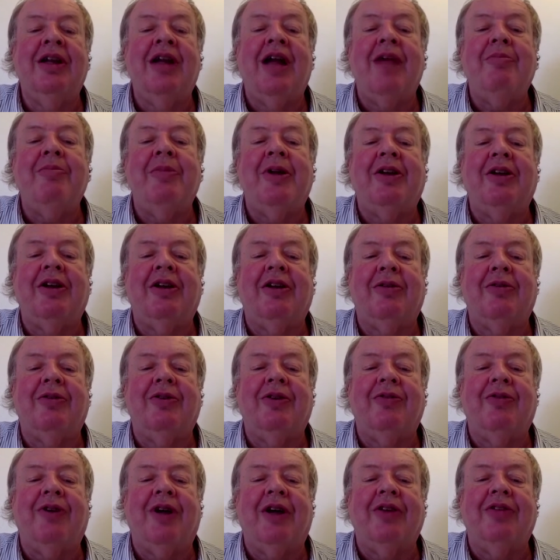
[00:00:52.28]
and medical
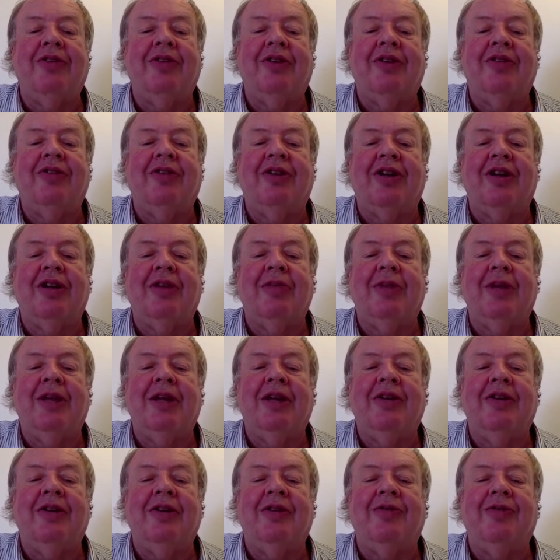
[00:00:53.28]
devices that can
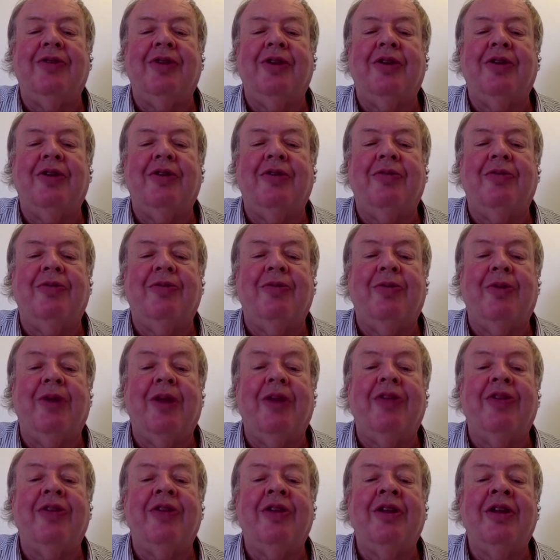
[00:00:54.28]
be interfered
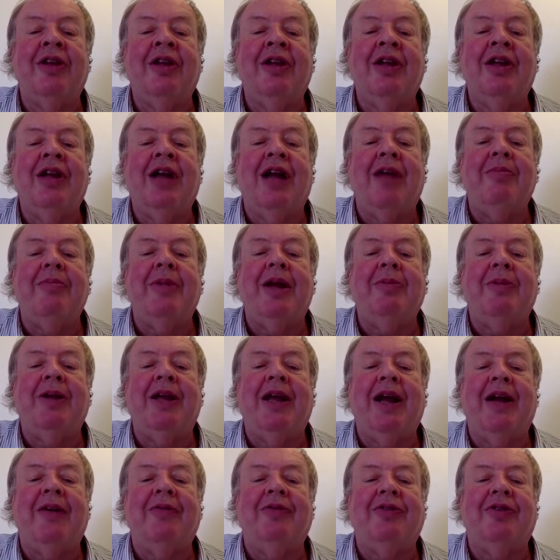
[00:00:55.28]
with and maybe
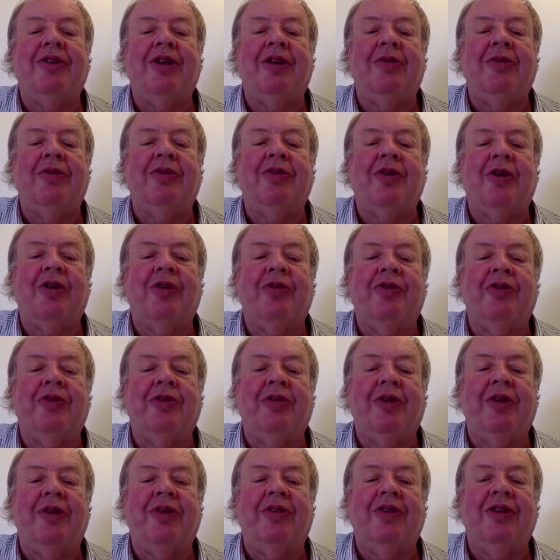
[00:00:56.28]
have serious
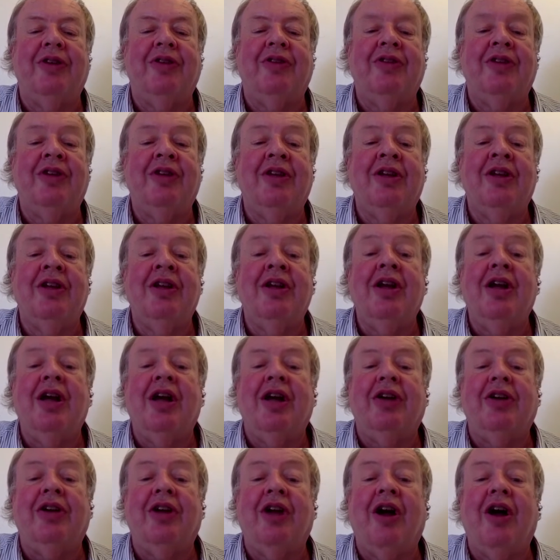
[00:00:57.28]
consequences,
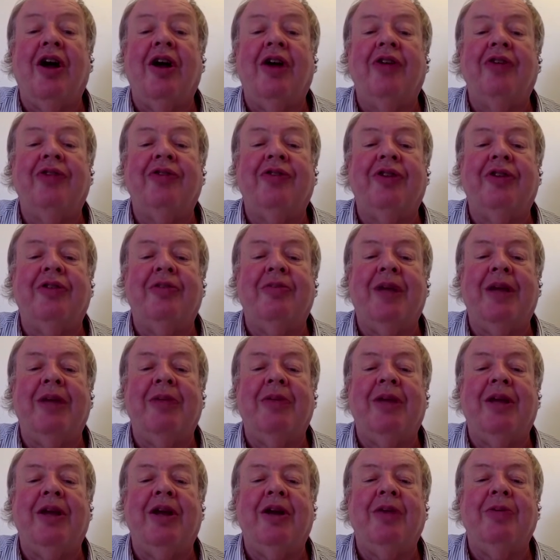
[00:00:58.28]
and cars that may
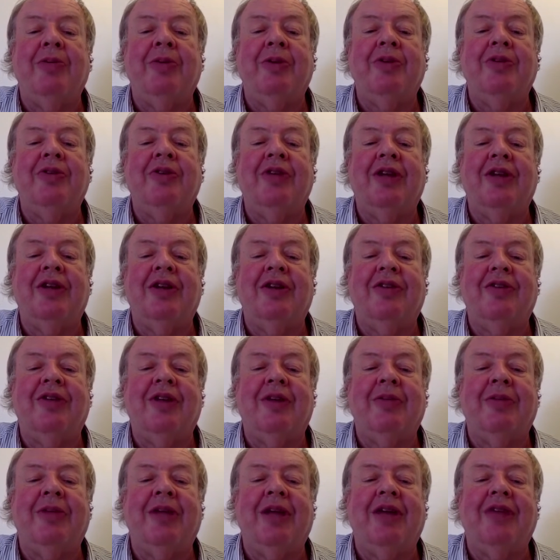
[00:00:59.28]
be opened and in
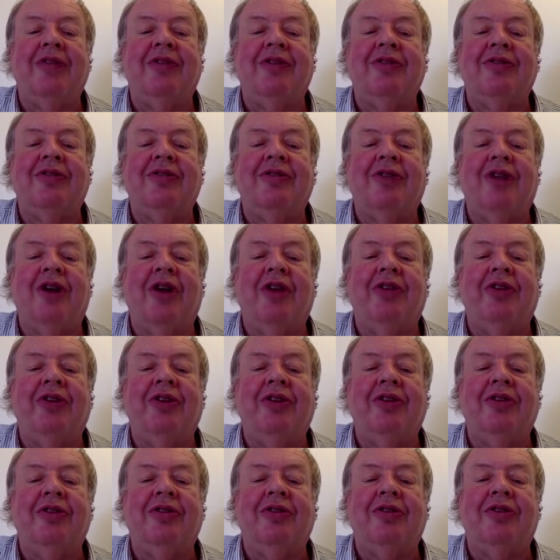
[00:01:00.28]
some cases
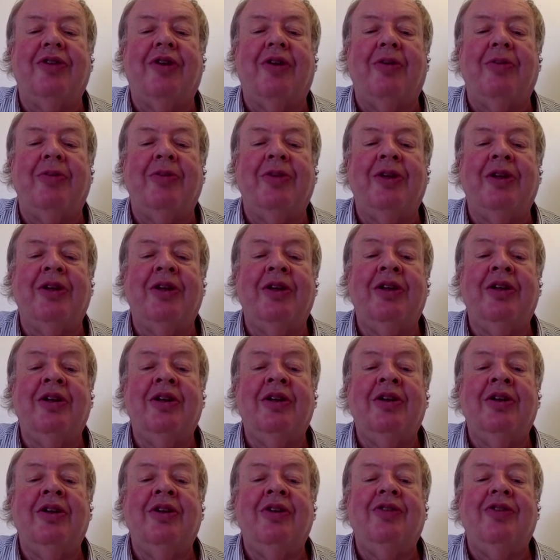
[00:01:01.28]
started and stopped.
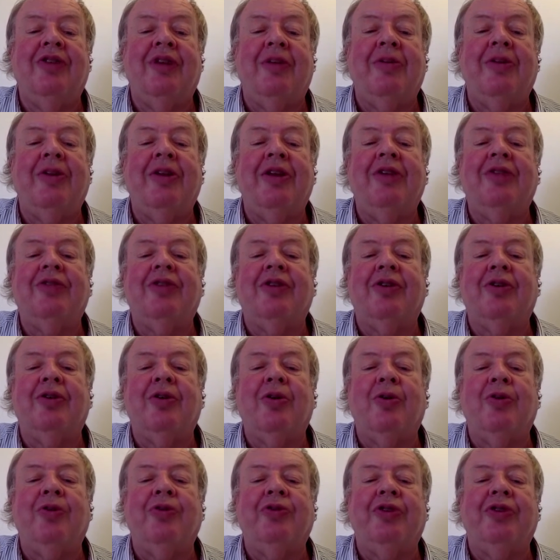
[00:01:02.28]
Some of these can
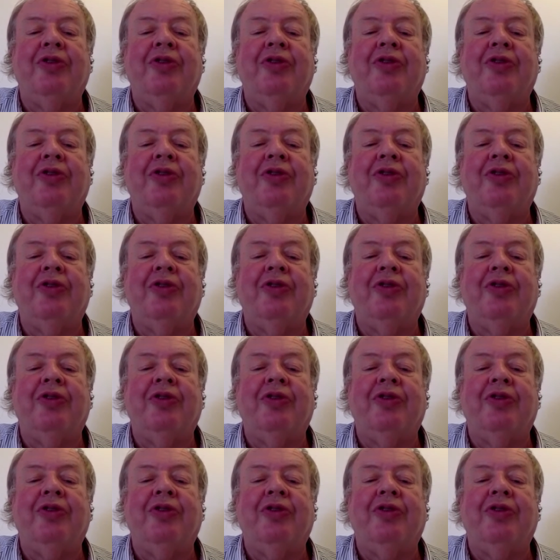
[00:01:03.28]
cause